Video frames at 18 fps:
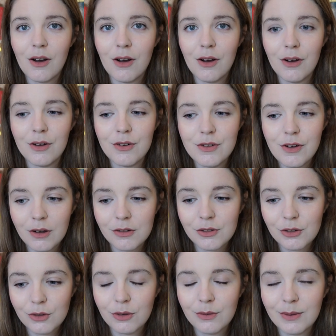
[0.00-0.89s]
are
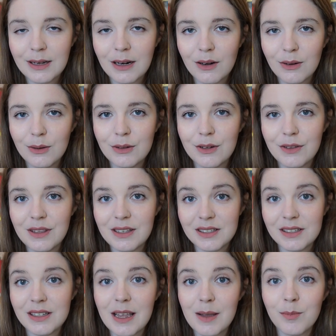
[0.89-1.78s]
not going to include the
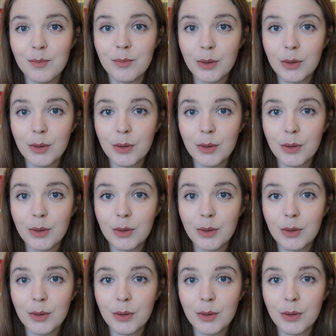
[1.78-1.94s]
same